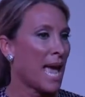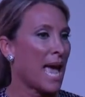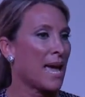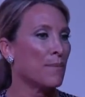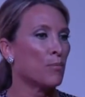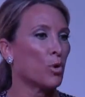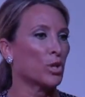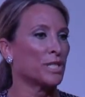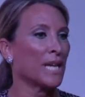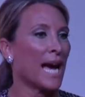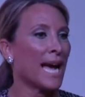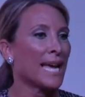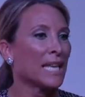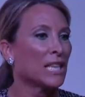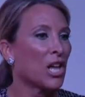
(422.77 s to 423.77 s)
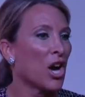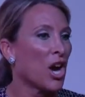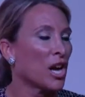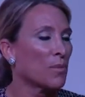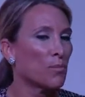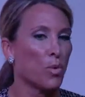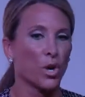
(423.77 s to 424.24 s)
And more
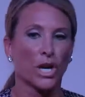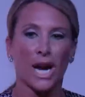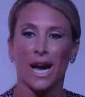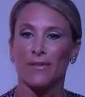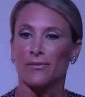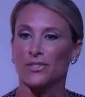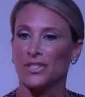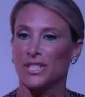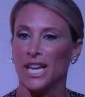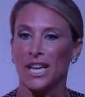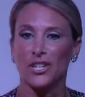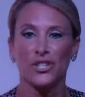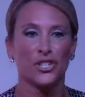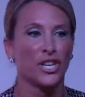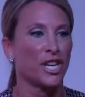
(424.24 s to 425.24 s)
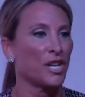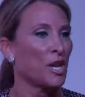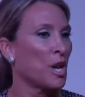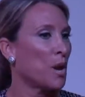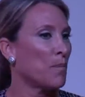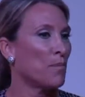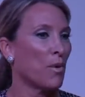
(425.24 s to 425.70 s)
dialogue, more conversation,
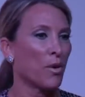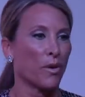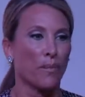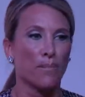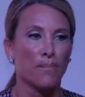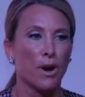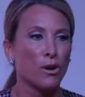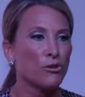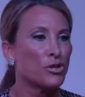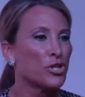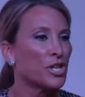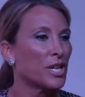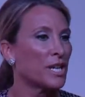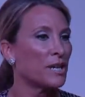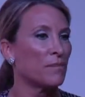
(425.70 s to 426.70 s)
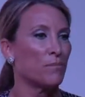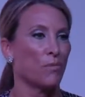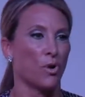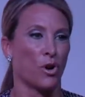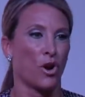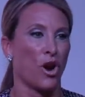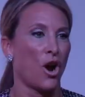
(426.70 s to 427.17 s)
more emotion,
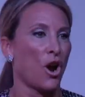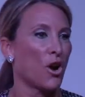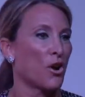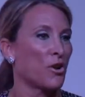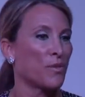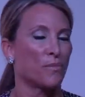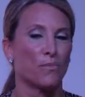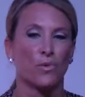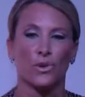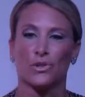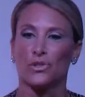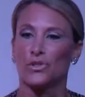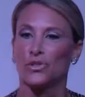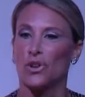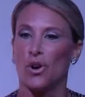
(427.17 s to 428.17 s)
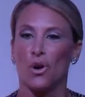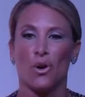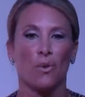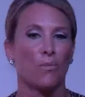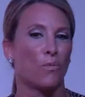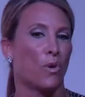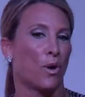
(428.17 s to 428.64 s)
more heart, more
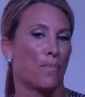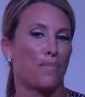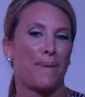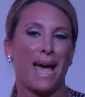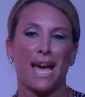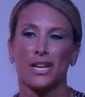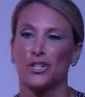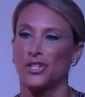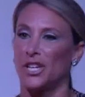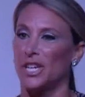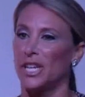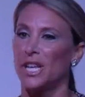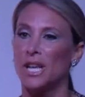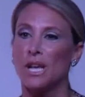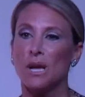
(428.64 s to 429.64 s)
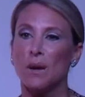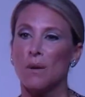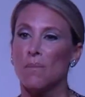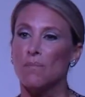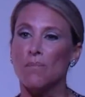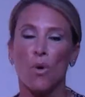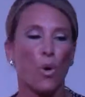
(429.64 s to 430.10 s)
soul, more passion,
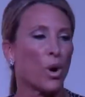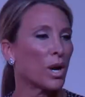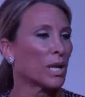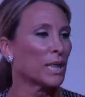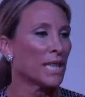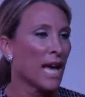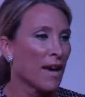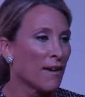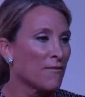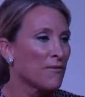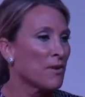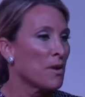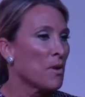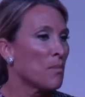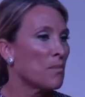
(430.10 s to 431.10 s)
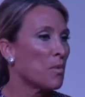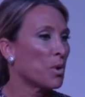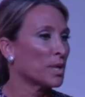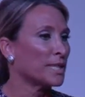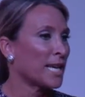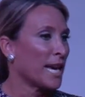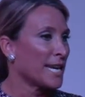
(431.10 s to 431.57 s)
more love,
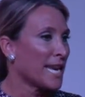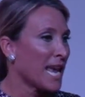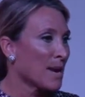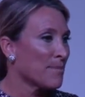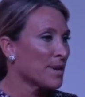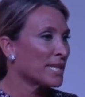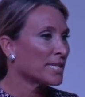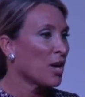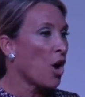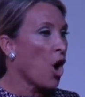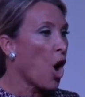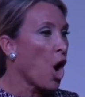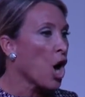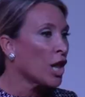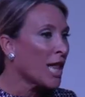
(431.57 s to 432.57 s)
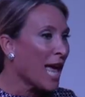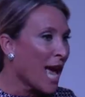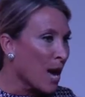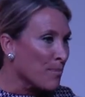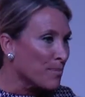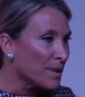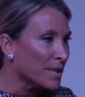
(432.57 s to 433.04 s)
more dynamics, all
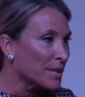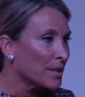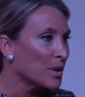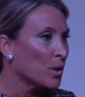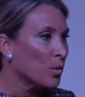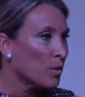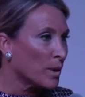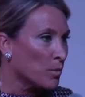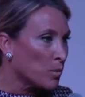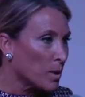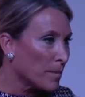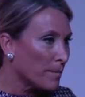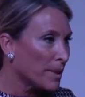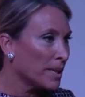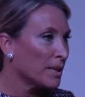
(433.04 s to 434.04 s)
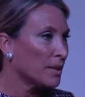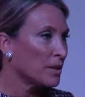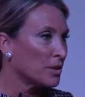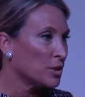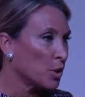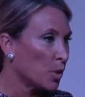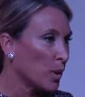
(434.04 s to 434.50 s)
happened when women
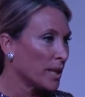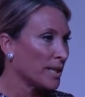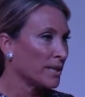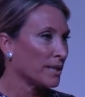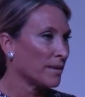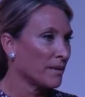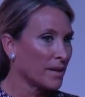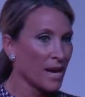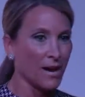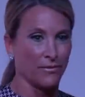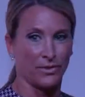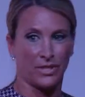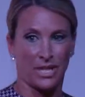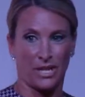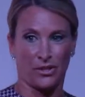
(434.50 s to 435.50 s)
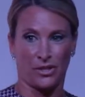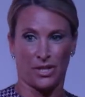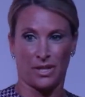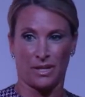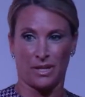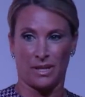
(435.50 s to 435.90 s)
joined the conversation.